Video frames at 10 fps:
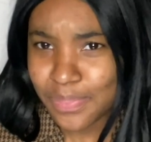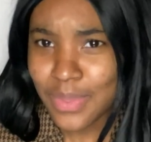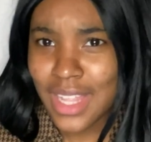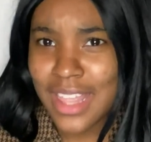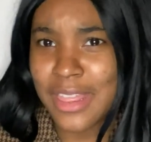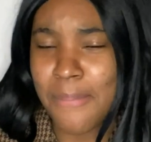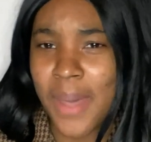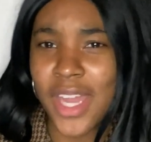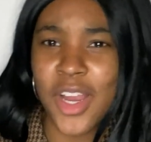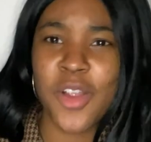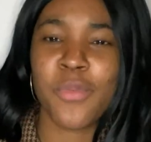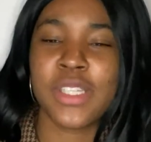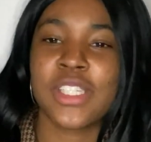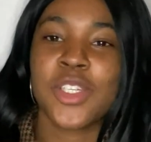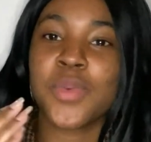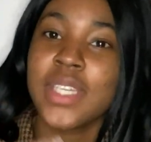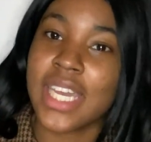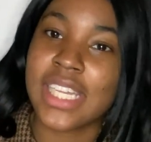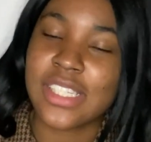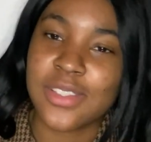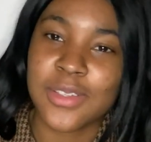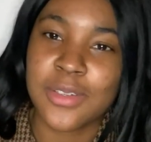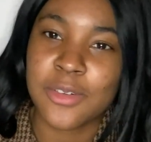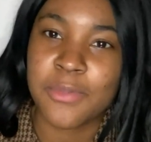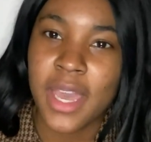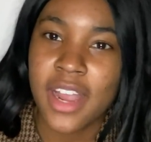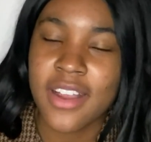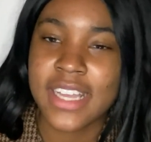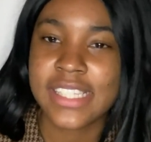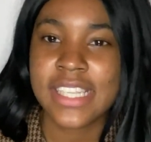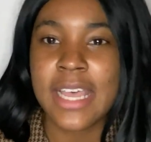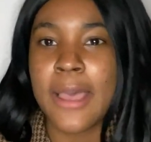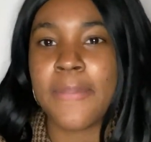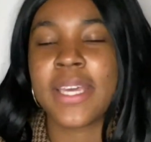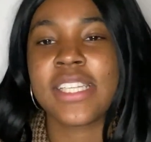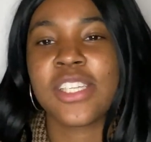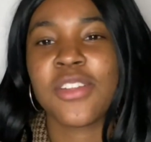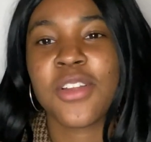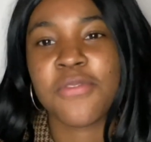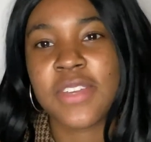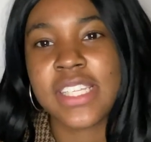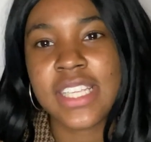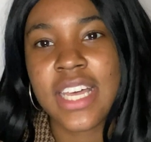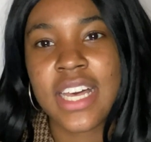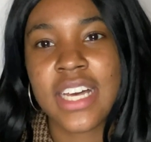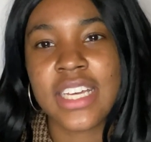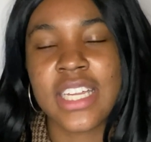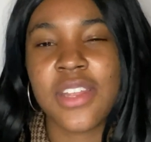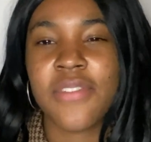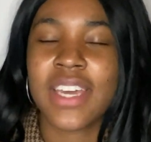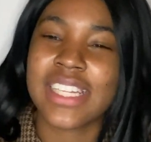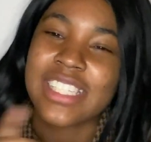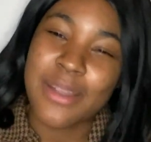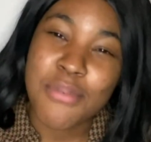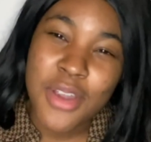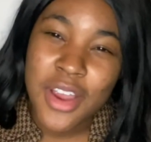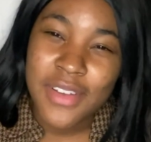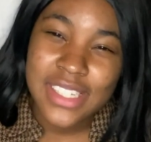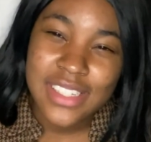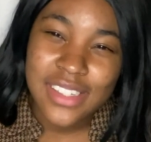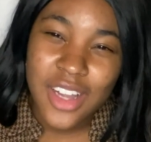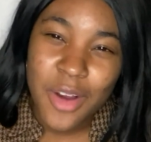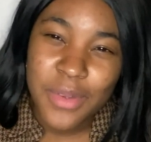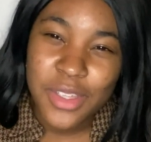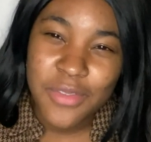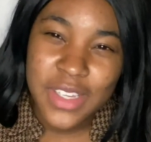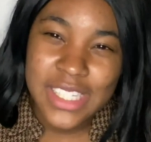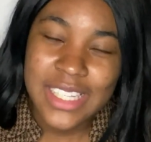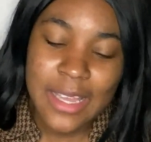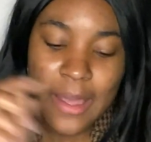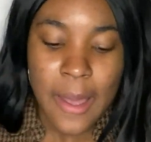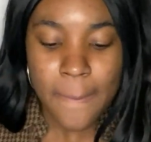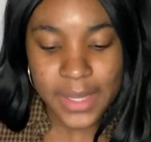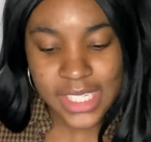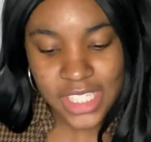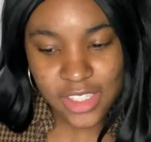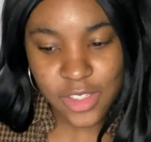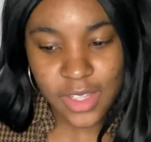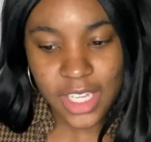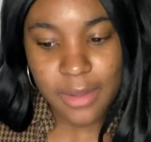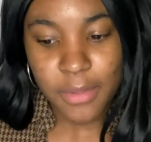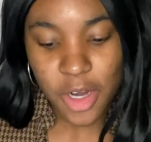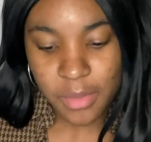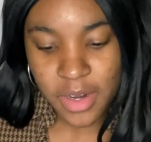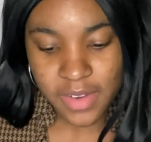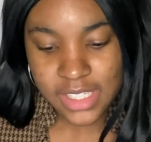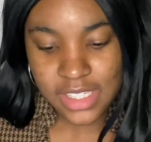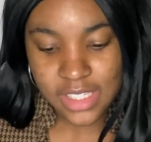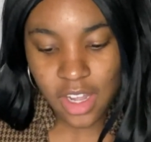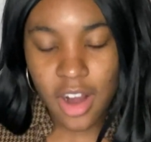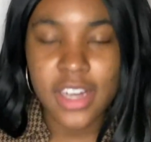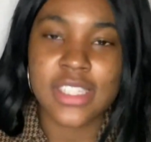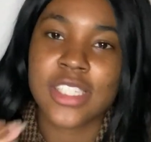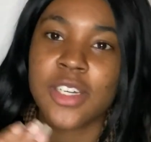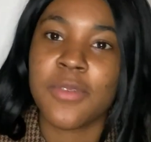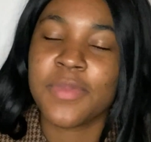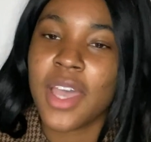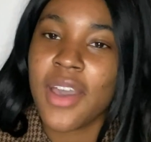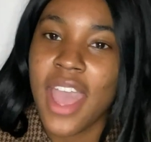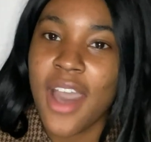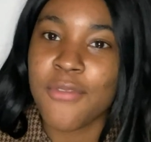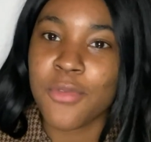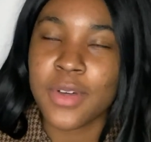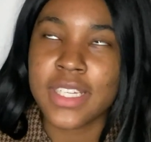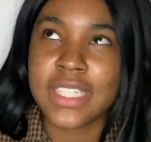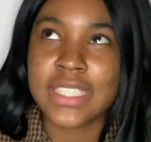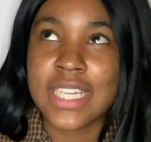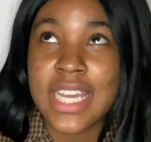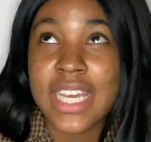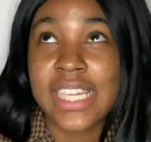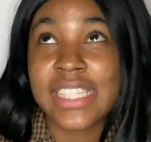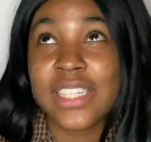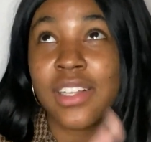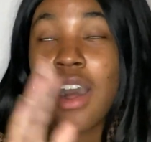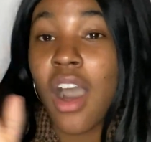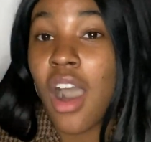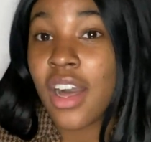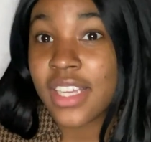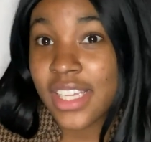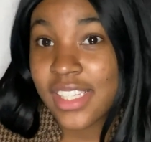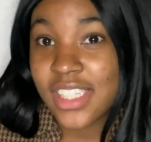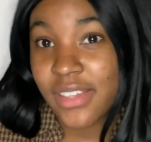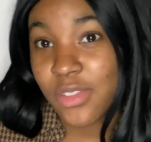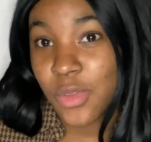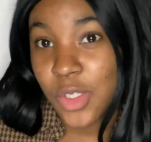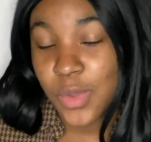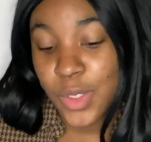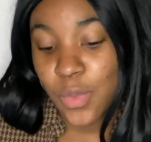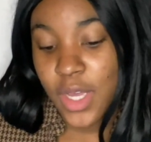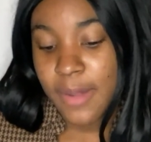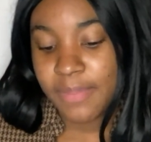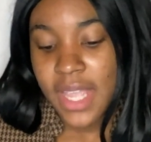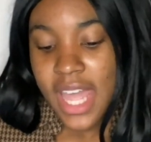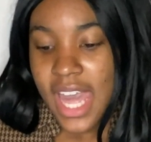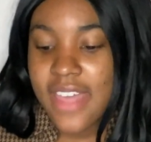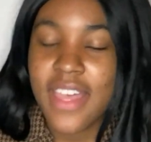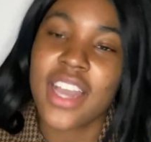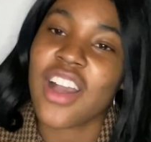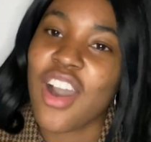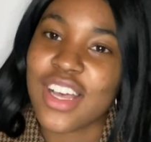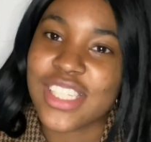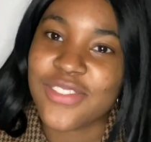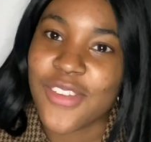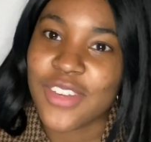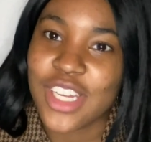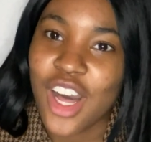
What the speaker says: the better once you get to Paris, because you know your visa, and you have like a temporary residence card with your visa, but this gives you like a permanent residence card. And so now I have one until August of 2021, and that costs $50,